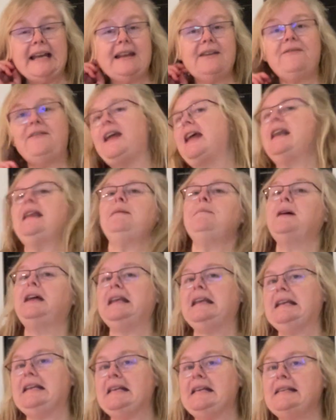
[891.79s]
If
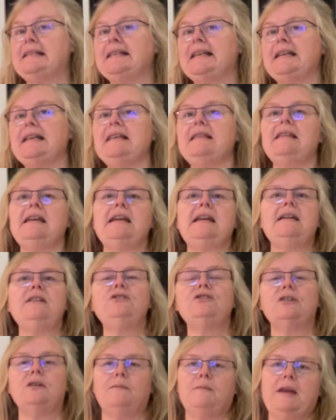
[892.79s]
anybody needs anything,
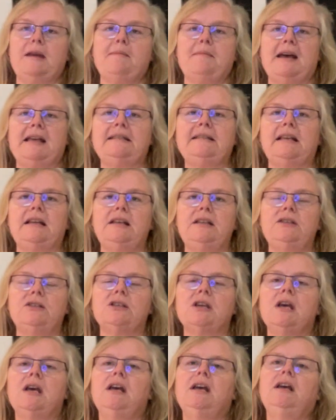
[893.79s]
shoot me a message.
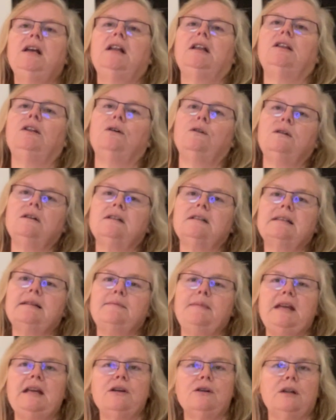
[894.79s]
Local to
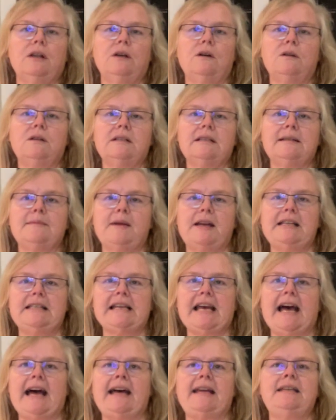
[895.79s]
me or local to my
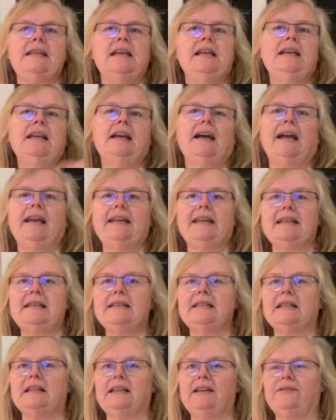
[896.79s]
dad, I can
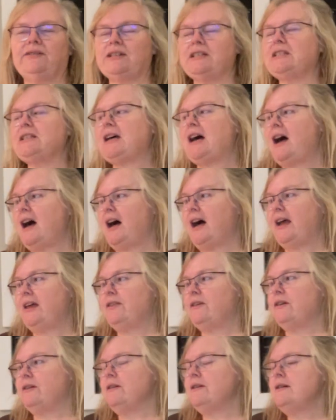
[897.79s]
deliver to
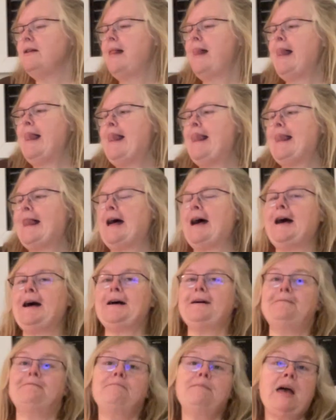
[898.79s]
either.
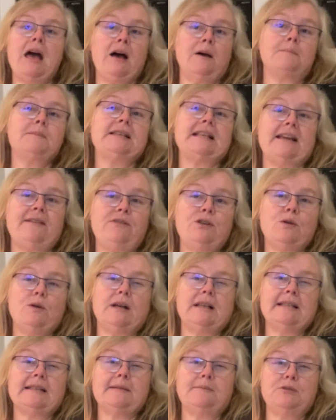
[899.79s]
Help save you
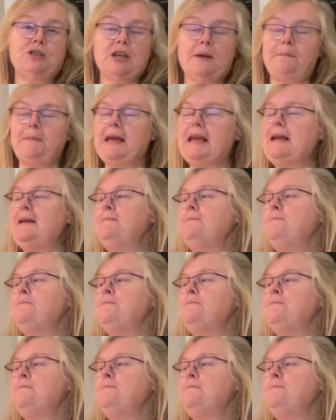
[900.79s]
on some shipping.